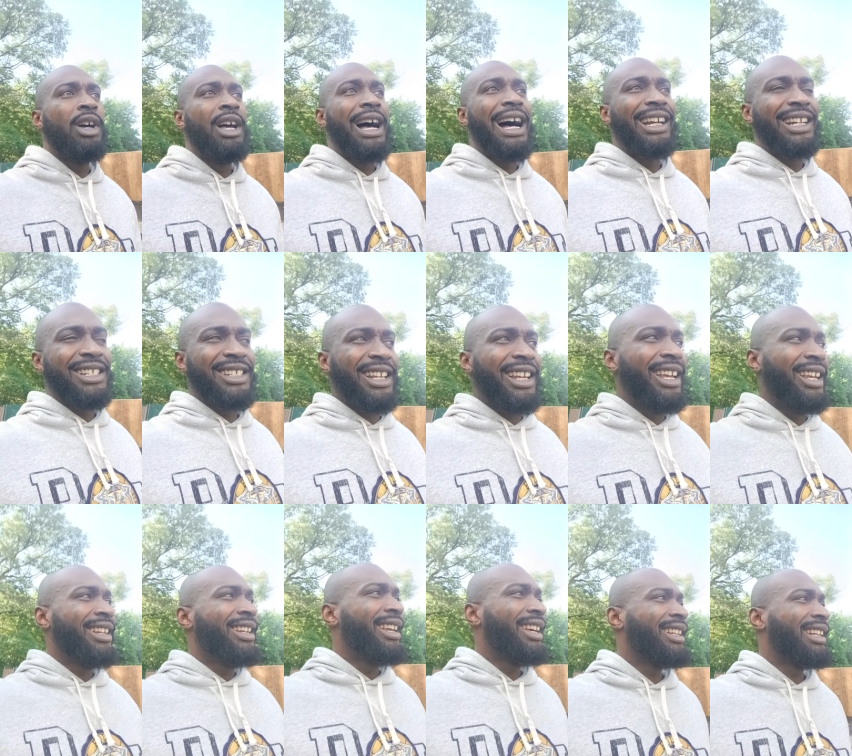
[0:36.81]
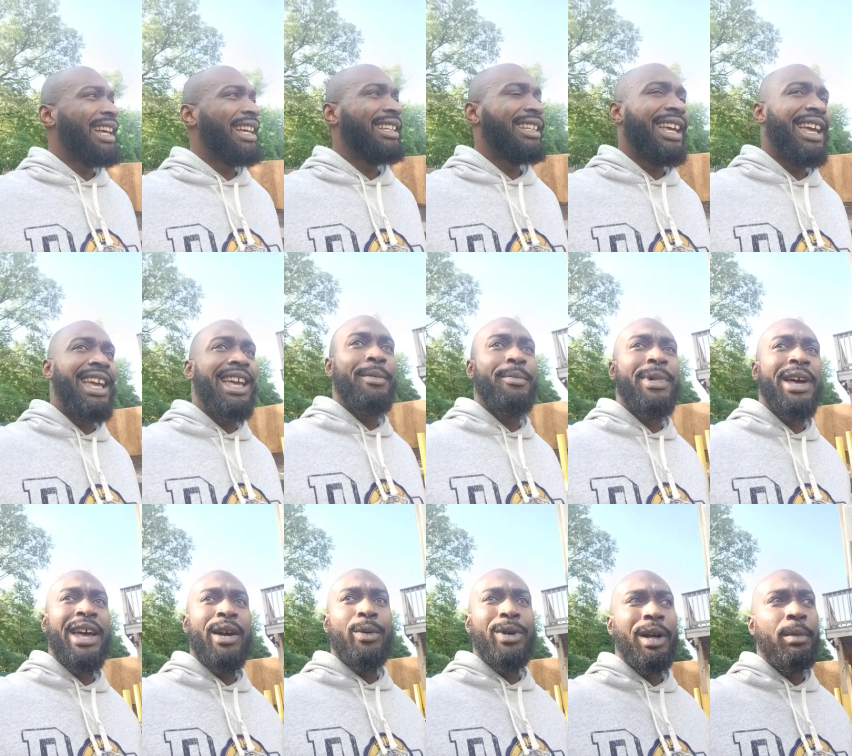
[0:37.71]
I just hear a nigga like, yeah,
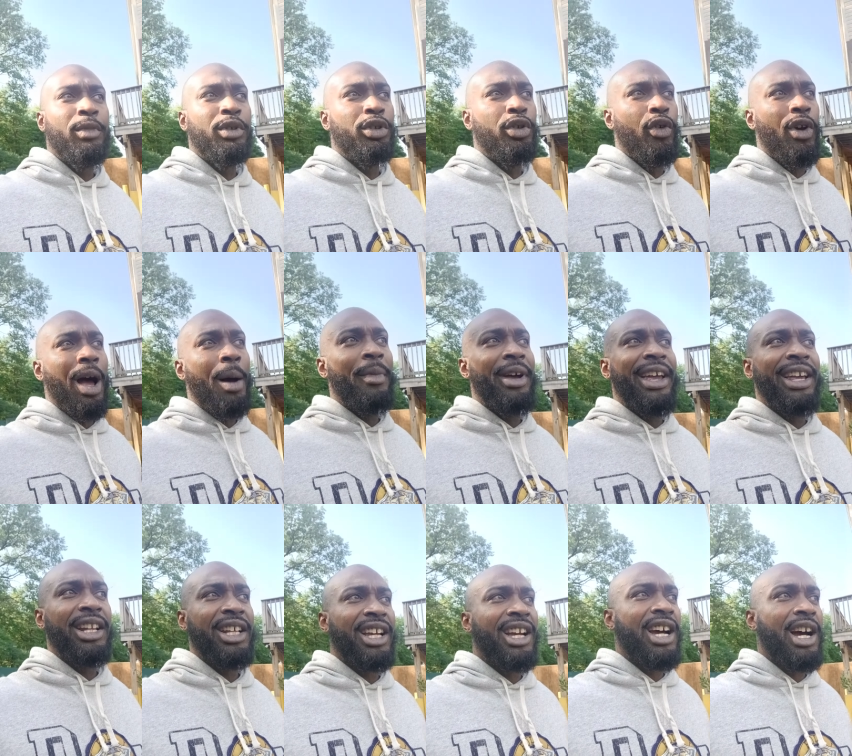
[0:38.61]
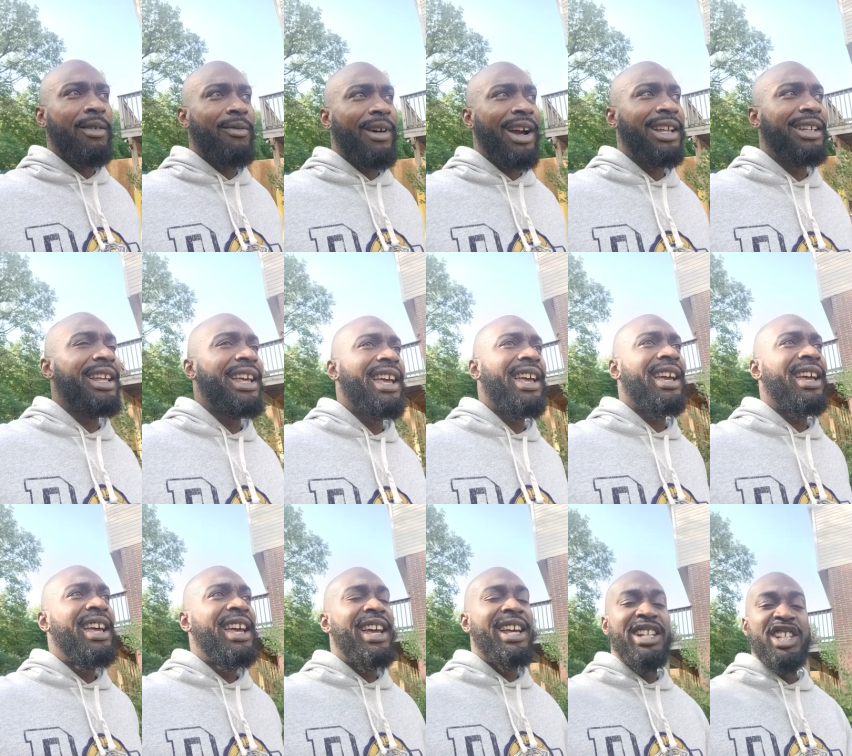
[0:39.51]
man, what I'm gonna do, I'm gonna hit the cut right there,
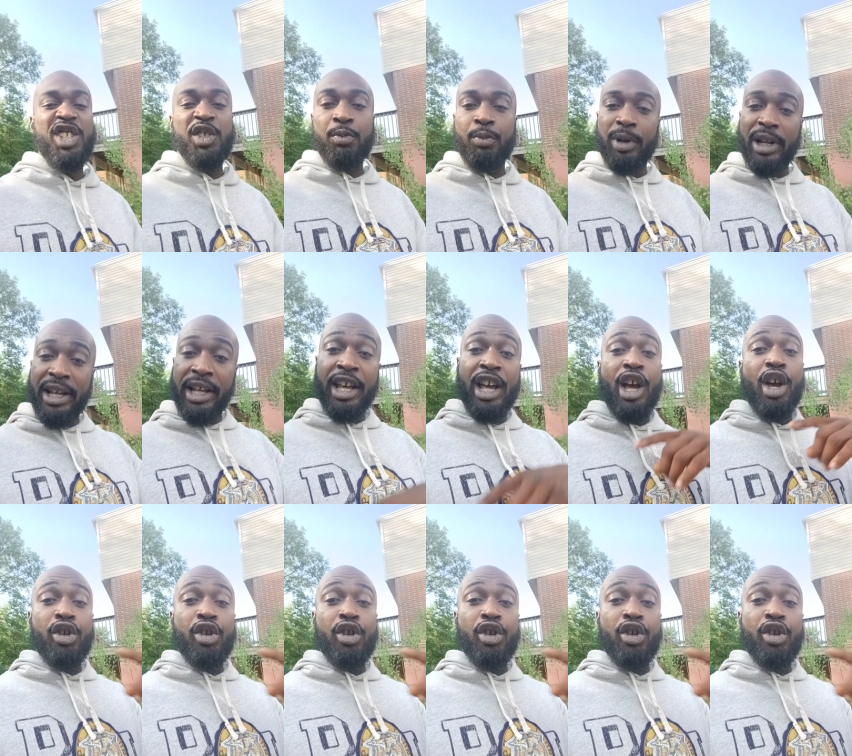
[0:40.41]
hit the split,